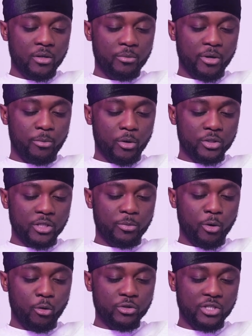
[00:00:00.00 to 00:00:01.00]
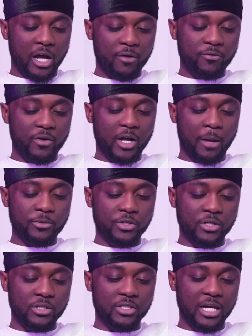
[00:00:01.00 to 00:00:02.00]
purported posts have
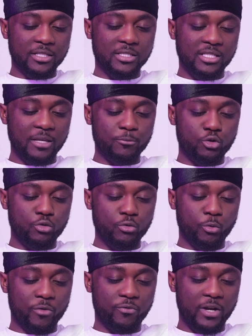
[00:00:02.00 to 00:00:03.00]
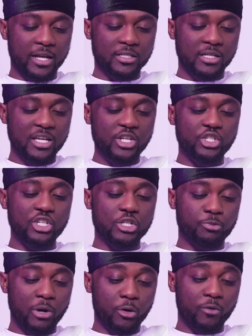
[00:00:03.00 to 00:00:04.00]
captions that seem to reflect she's
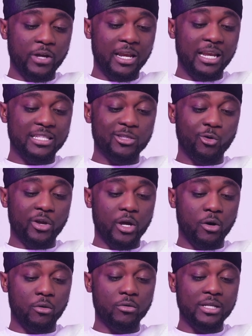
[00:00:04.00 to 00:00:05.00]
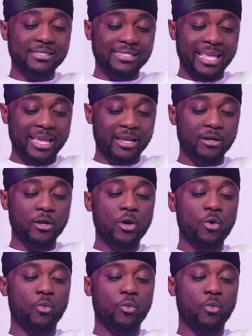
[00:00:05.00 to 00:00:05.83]
proud of her little girl, saying,